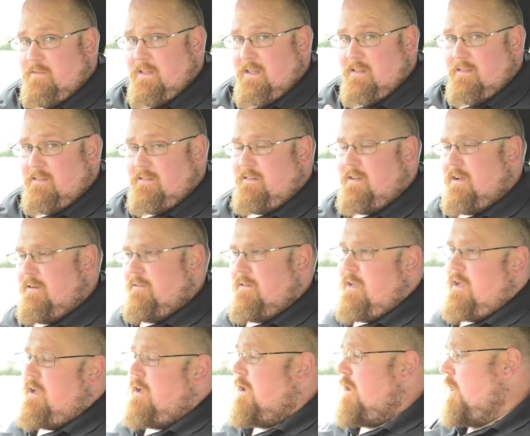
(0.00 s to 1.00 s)
the
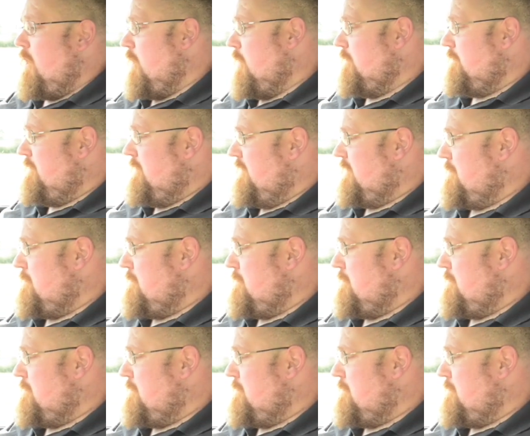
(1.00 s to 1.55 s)
interior of this